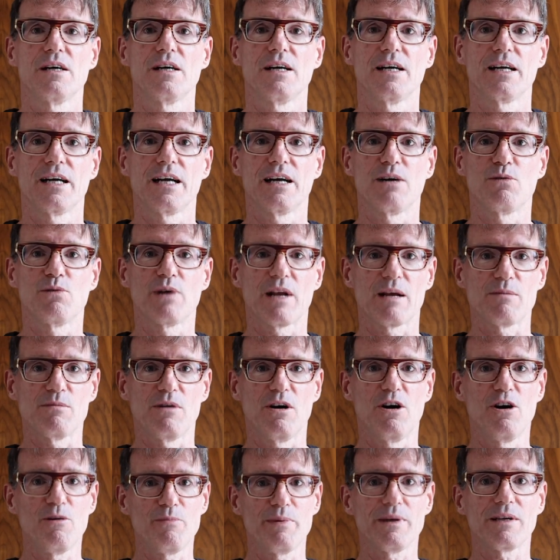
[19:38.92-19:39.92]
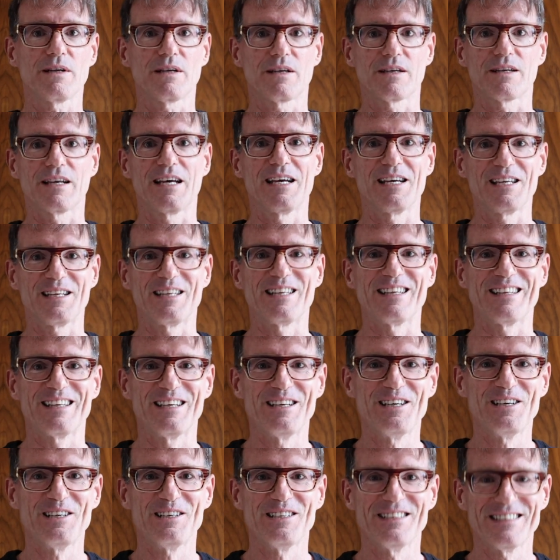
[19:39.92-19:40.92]
when I'm hoping
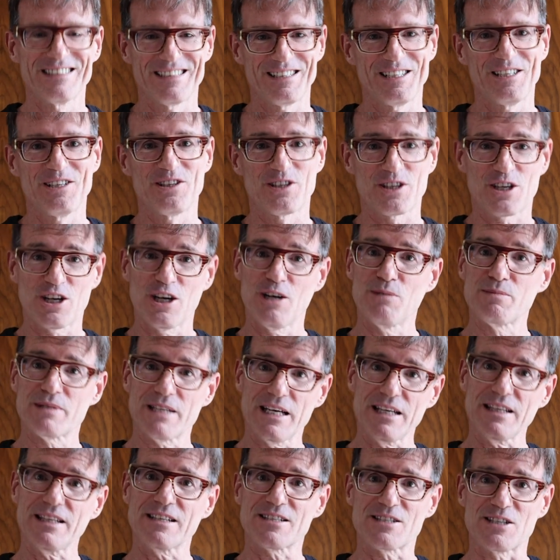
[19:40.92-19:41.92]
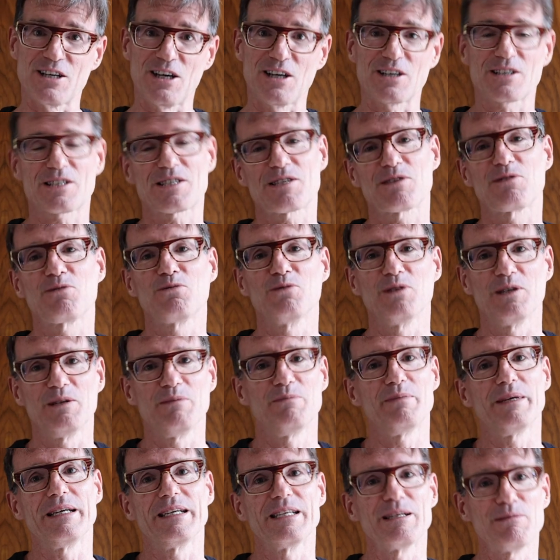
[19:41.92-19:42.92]
the Cubs and the Sox
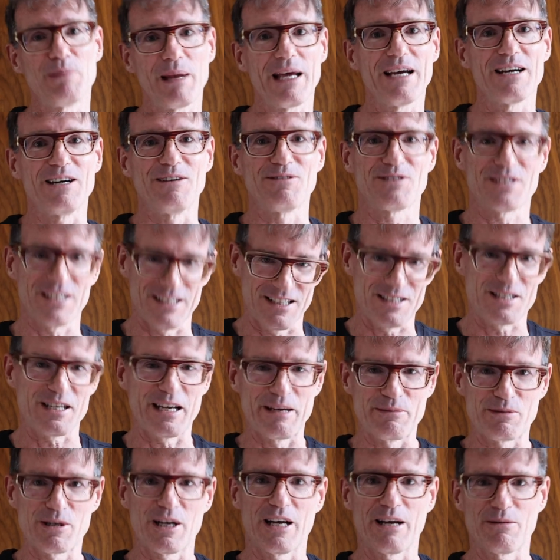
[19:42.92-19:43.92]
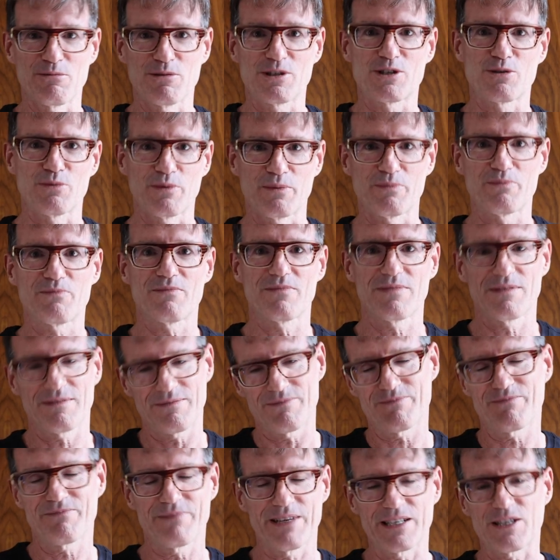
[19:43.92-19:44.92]
would be in the playoffs at the same time, which would
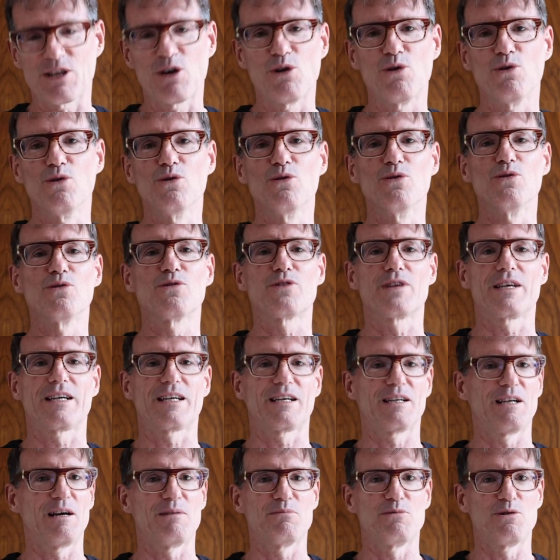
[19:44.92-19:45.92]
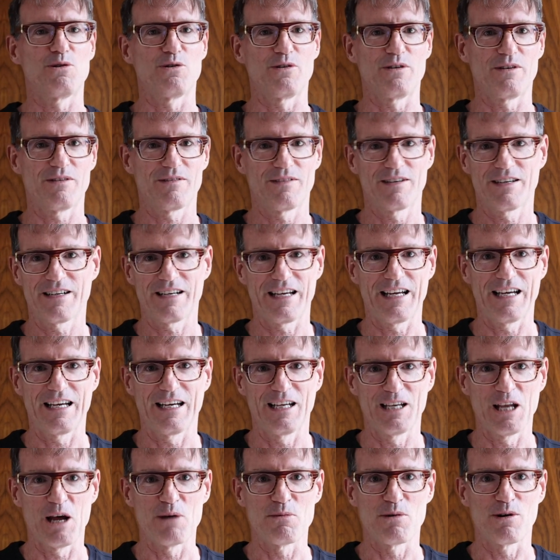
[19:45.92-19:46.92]
make the whole thing a lot more
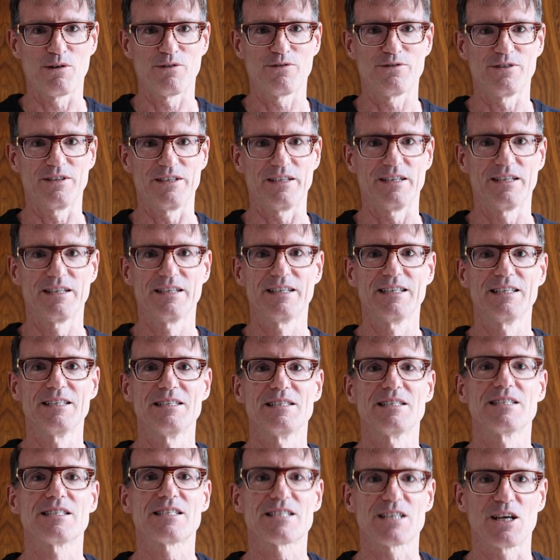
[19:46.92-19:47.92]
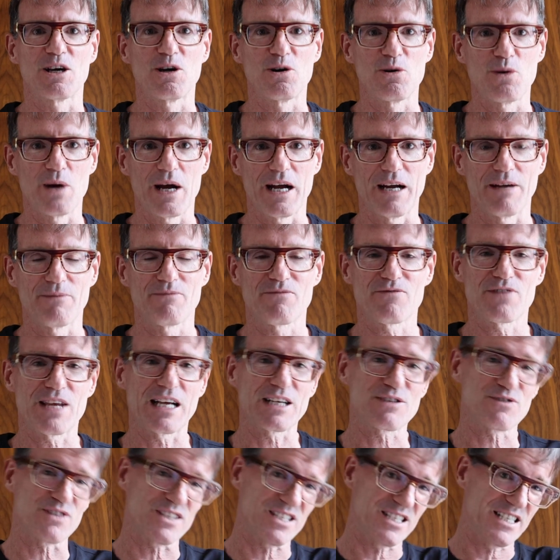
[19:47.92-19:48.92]
fun. So
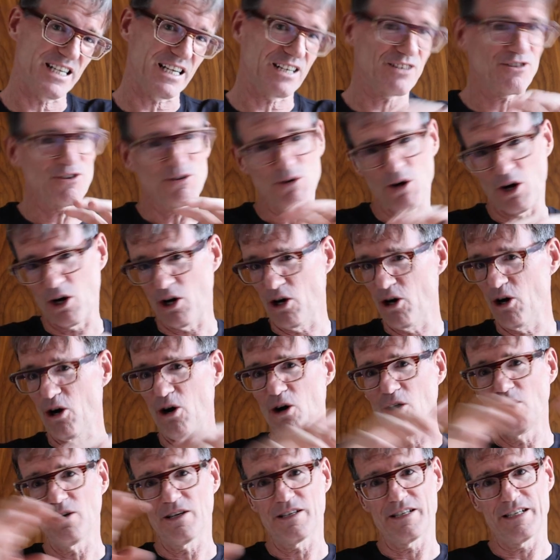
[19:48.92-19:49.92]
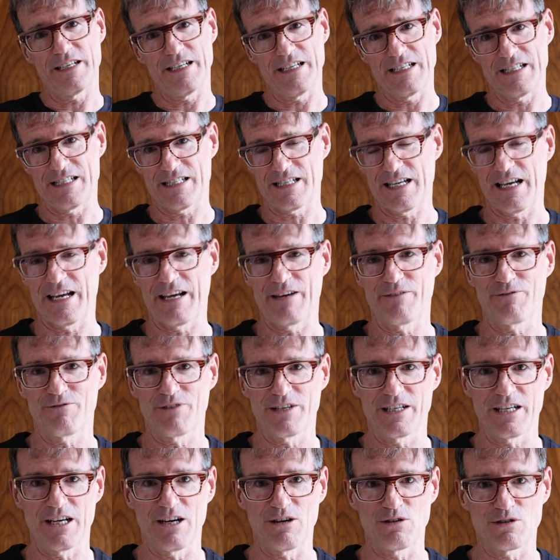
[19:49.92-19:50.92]
thanks for sticking through all of these
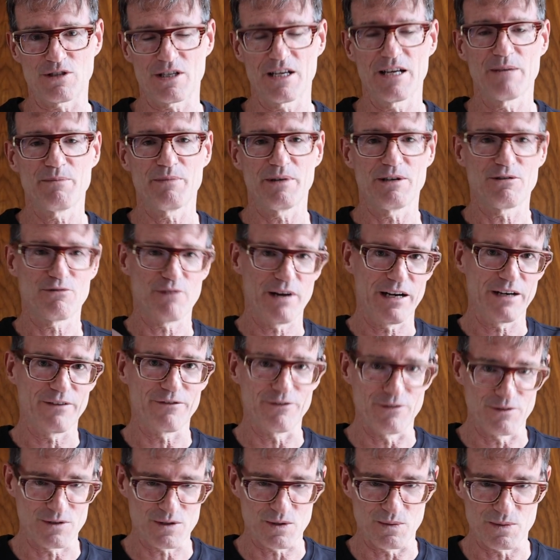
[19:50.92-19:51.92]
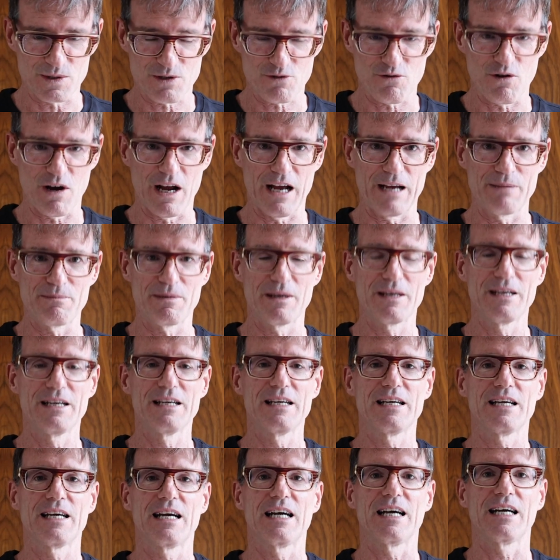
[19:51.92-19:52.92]
videos. It'd be great if you subscribe.
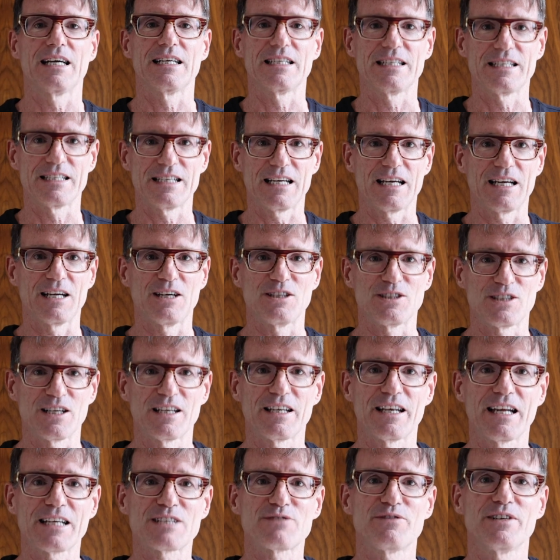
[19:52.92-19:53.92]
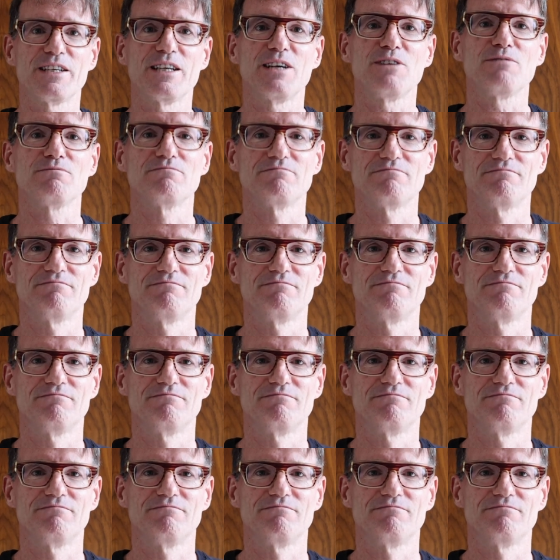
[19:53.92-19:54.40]
And until the next video,